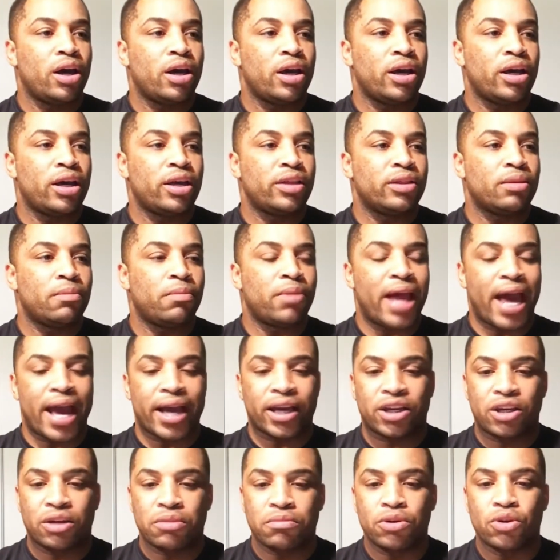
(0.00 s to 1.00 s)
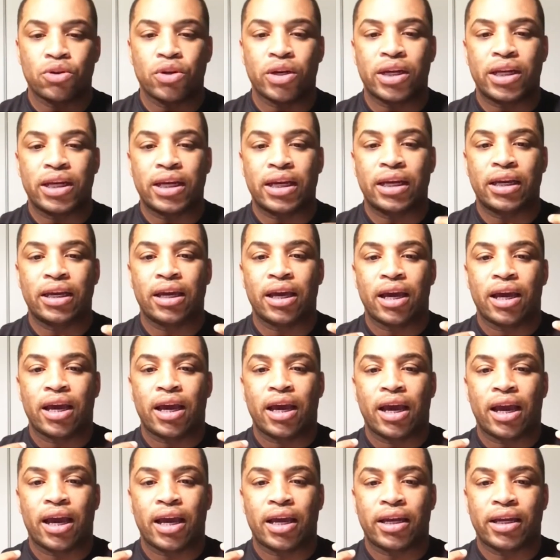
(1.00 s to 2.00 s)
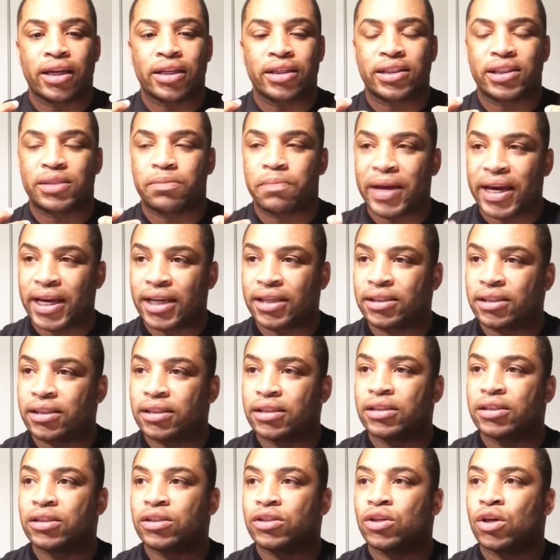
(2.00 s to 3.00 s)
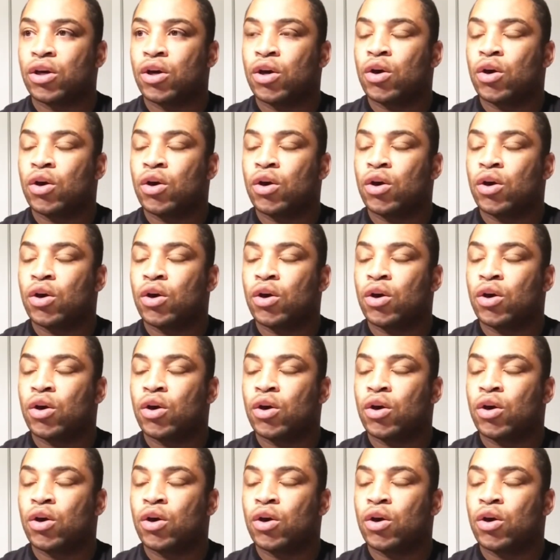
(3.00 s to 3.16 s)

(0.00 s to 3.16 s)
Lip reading: in the black community and in spaces